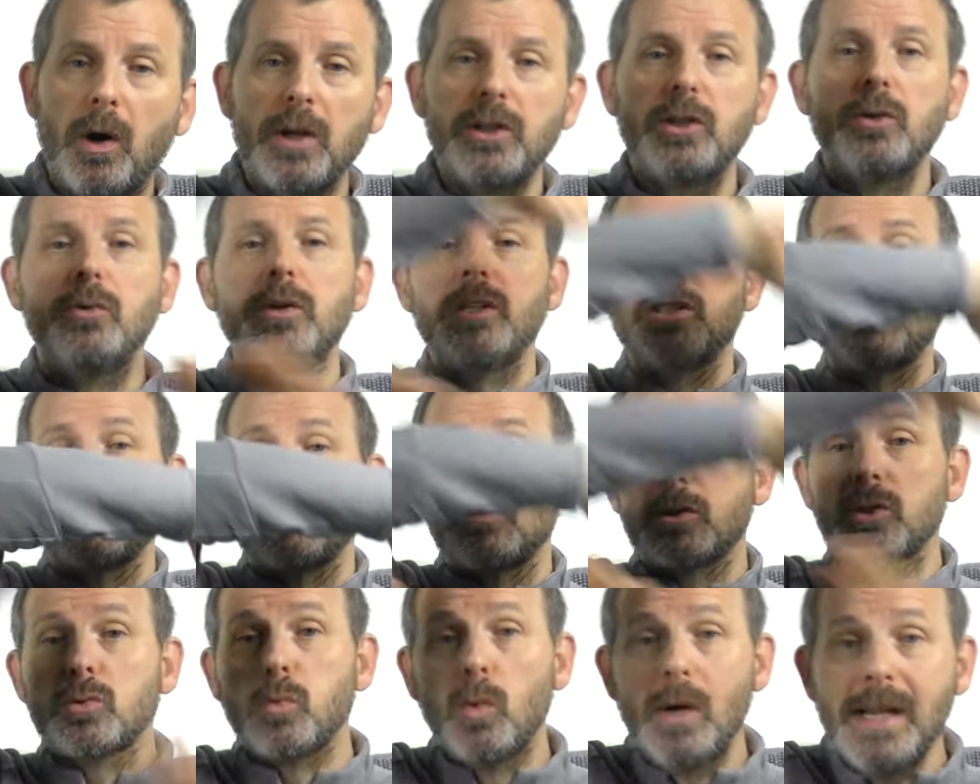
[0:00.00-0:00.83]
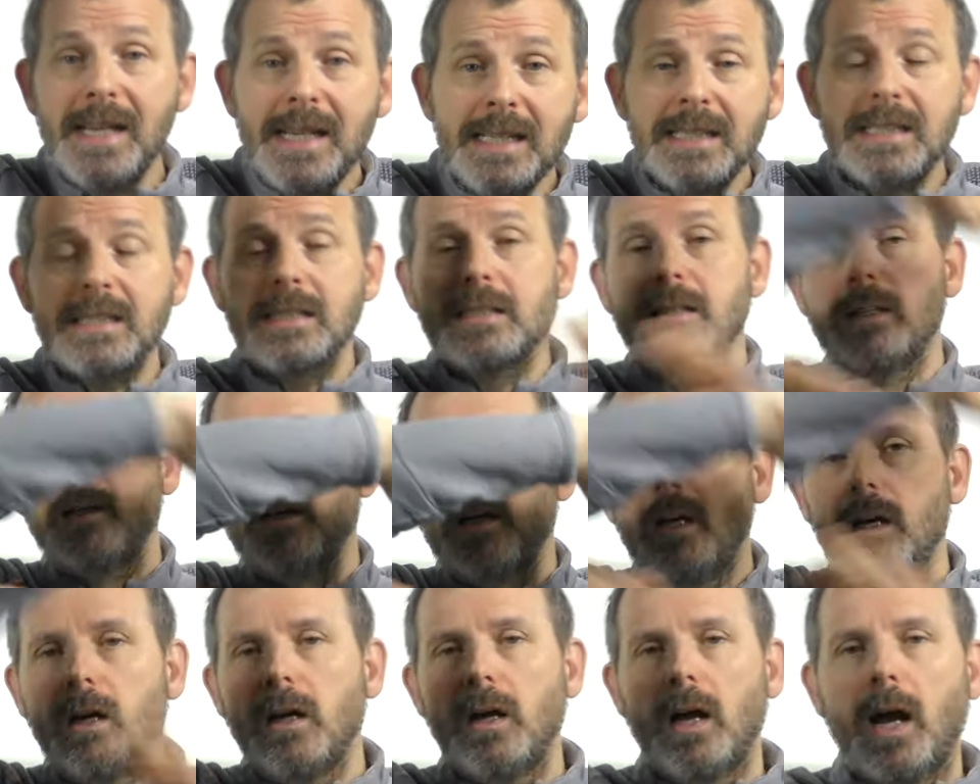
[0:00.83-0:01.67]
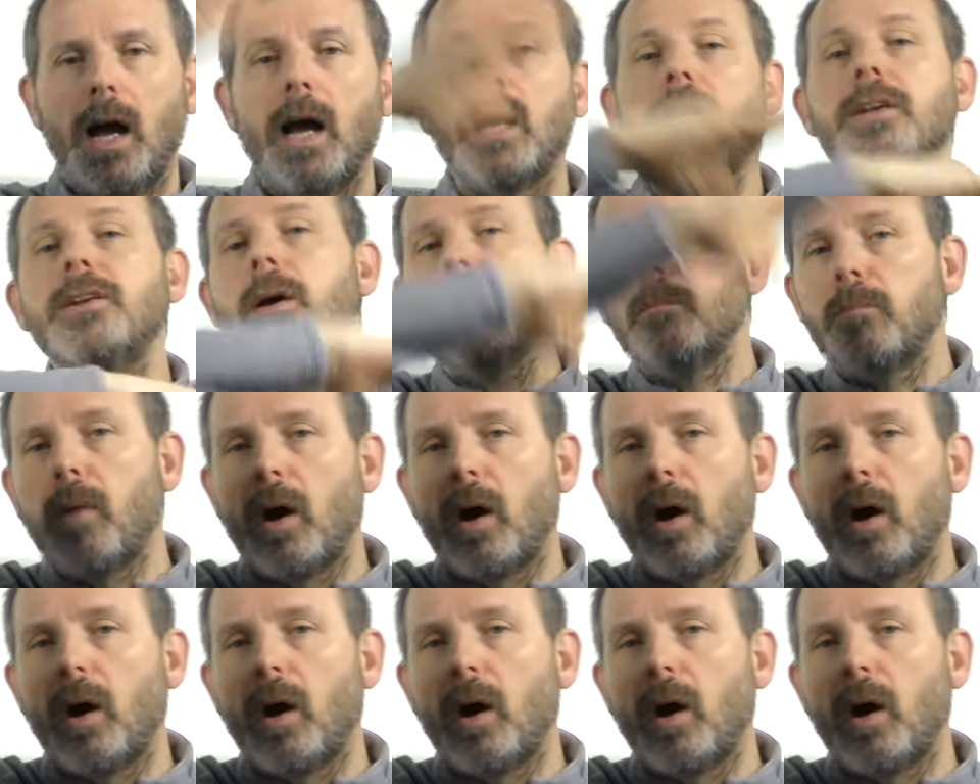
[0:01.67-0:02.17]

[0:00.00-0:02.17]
by doing some swings and